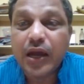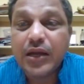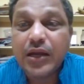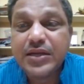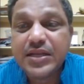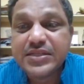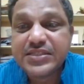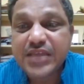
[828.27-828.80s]

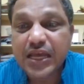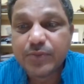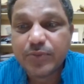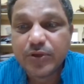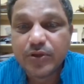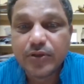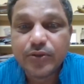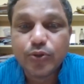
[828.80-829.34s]

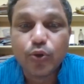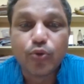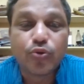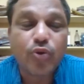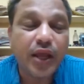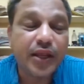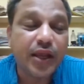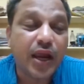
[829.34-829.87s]
undesirable to
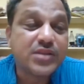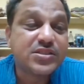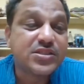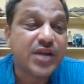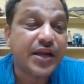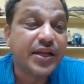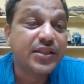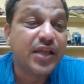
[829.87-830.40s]
try and
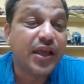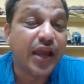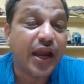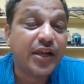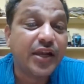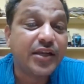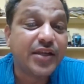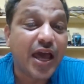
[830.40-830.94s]
study the
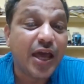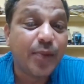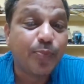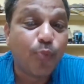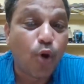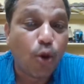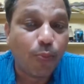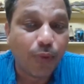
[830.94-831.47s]

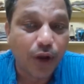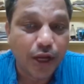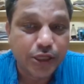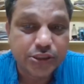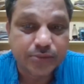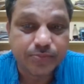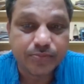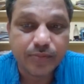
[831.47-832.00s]
entire
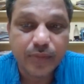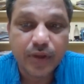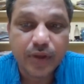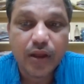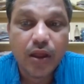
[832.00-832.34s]
population